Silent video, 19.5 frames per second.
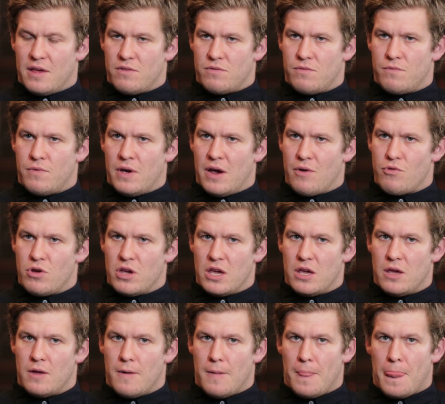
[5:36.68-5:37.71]
there's
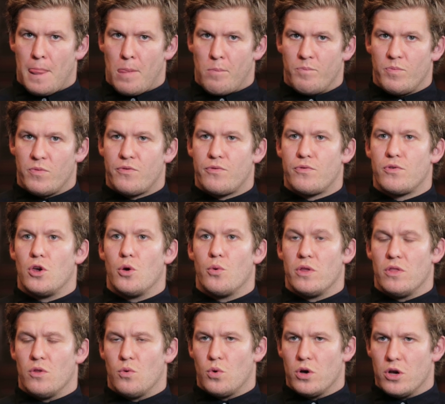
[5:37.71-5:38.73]
very few
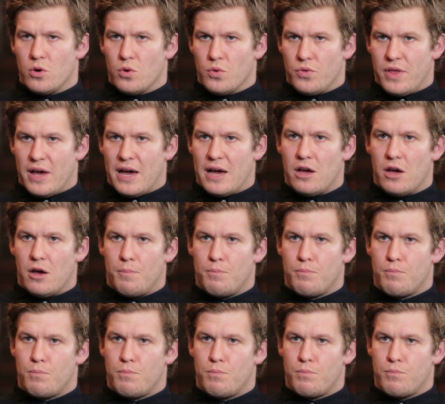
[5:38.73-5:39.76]
in the world that are
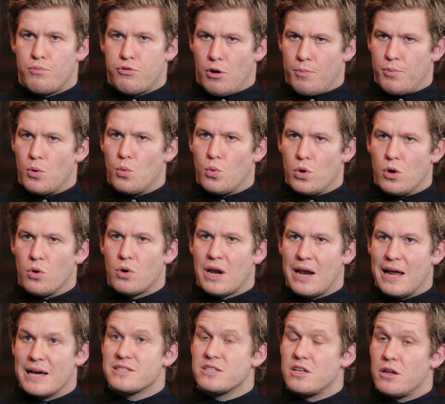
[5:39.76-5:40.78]
proper
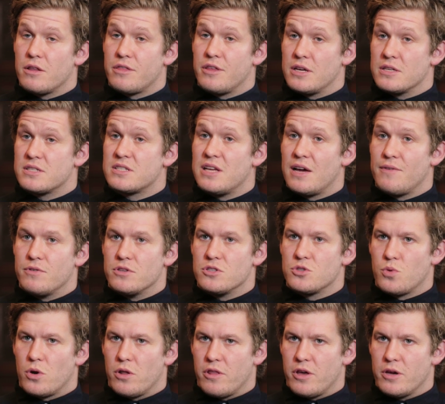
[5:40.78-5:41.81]
world-class, and I think
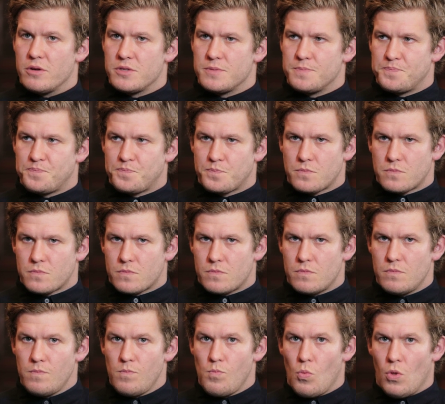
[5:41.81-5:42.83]
Steffon's one of those.
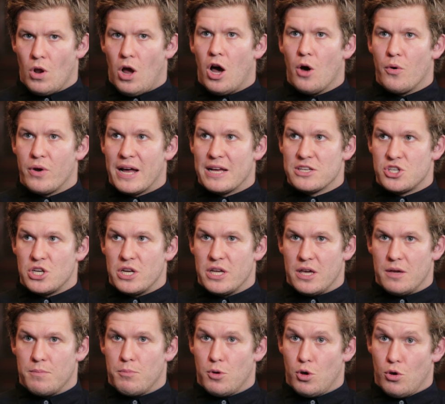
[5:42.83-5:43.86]
I would
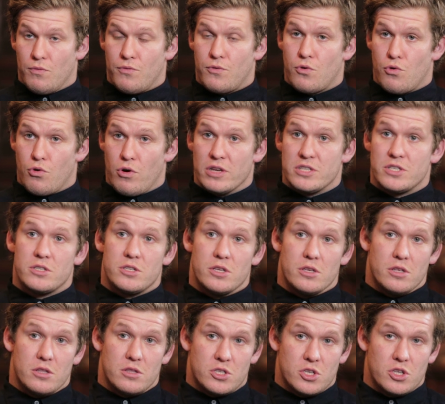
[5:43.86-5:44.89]
actually move Chris
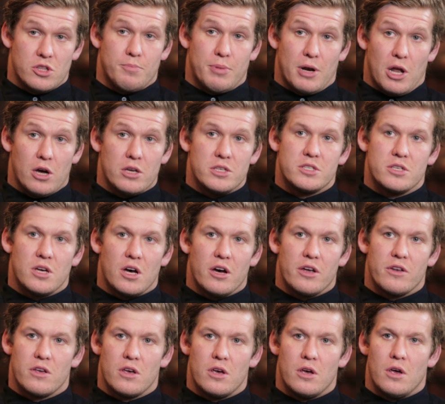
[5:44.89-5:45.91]
to the blind
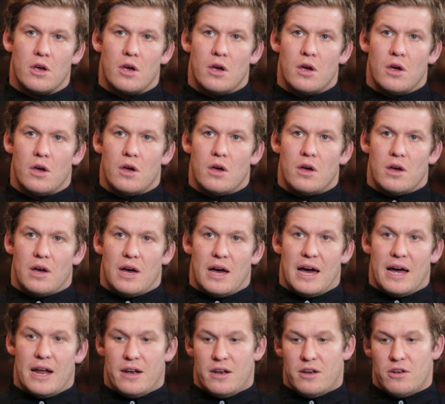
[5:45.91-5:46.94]
side
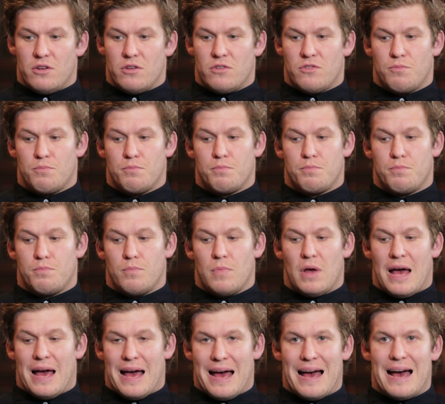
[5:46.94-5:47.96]
and
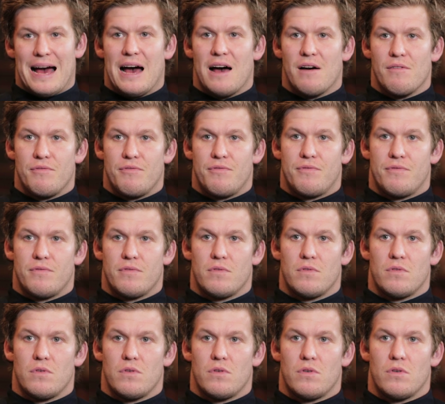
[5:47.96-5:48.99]
have
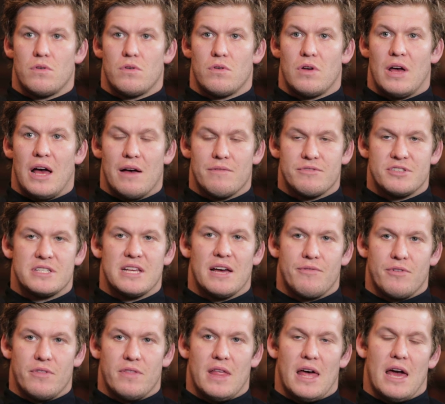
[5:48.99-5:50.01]

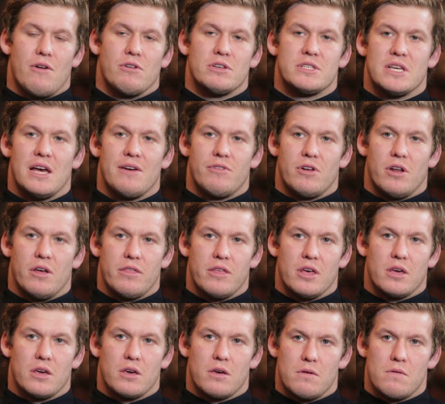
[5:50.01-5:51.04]
Steffon there at seven, I
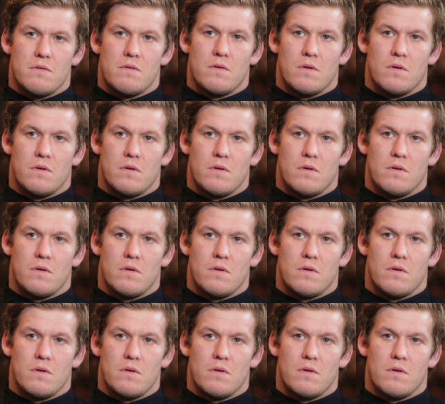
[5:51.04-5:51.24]
think.